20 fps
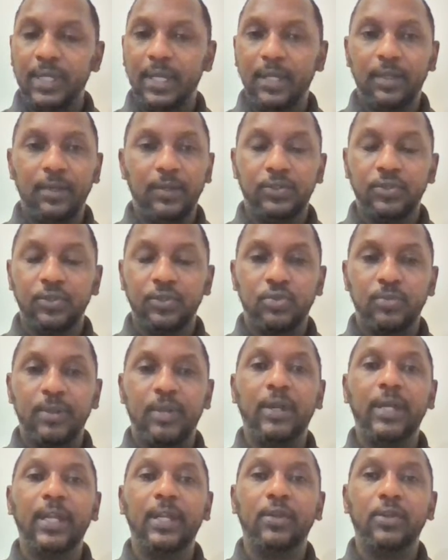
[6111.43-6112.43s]
they're not so
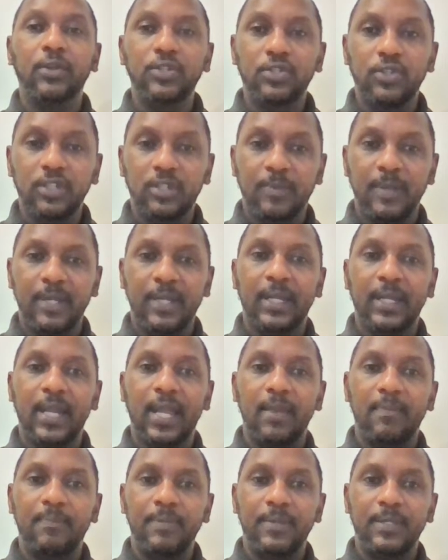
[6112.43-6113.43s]
because they don't suspend an
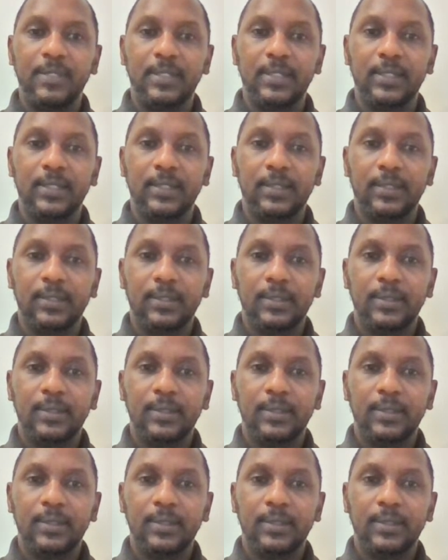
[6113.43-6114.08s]
APC.